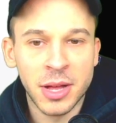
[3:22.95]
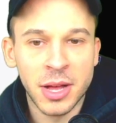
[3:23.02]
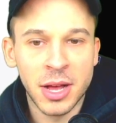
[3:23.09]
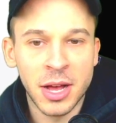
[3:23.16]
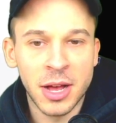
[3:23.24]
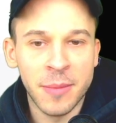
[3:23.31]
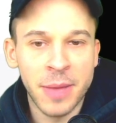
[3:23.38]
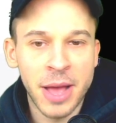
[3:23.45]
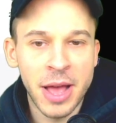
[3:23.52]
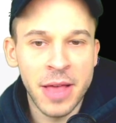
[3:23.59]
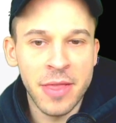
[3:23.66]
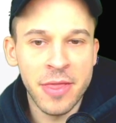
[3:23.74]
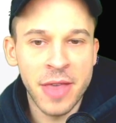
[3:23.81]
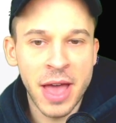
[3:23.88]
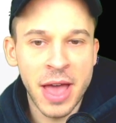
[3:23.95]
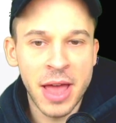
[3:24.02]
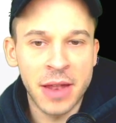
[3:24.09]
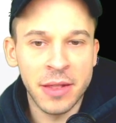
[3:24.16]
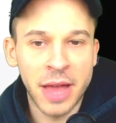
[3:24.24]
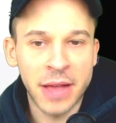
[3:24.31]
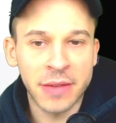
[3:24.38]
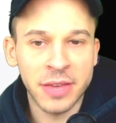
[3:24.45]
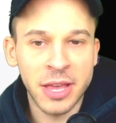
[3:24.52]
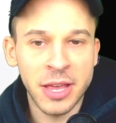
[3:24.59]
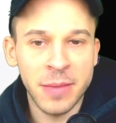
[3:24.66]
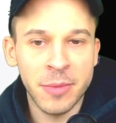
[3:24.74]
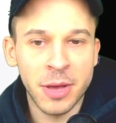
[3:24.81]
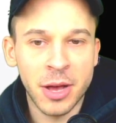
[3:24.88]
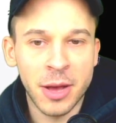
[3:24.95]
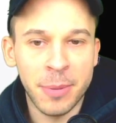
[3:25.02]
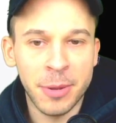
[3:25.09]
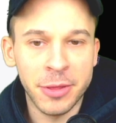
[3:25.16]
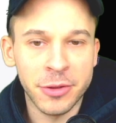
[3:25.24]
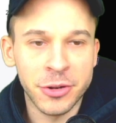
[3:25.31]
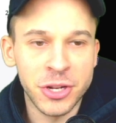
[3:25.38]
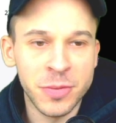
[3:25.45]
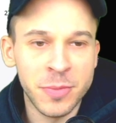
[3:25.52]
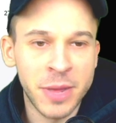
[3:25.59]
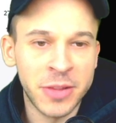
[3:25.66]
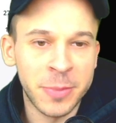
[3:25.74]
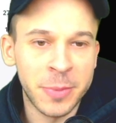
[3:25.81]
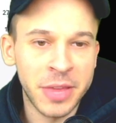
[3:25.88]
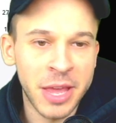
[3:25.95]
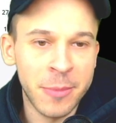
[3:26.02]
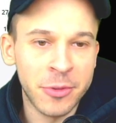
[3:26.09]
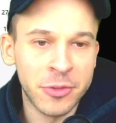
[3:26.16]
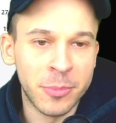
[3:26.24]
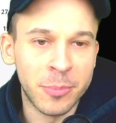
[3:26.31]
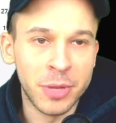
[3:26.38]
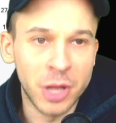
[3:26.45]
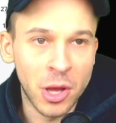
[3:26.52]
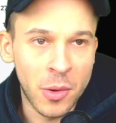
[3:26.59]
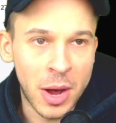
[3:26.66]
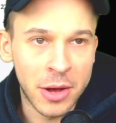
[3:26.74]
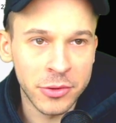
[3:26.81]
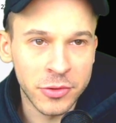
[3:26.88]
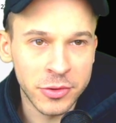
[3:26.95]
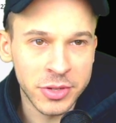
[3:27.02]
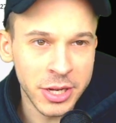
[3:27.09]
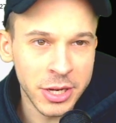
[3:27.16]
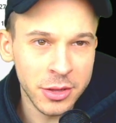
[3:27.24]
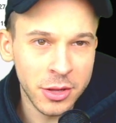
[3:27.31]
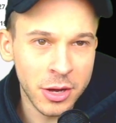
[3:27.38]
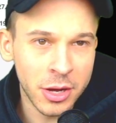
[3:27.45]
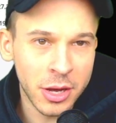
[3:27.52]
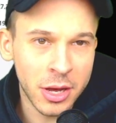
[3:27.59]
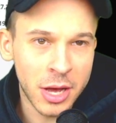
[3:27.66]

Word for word: Um, and then last game, uh, played 32 minutes, but the game was a blowout. So let's take a look.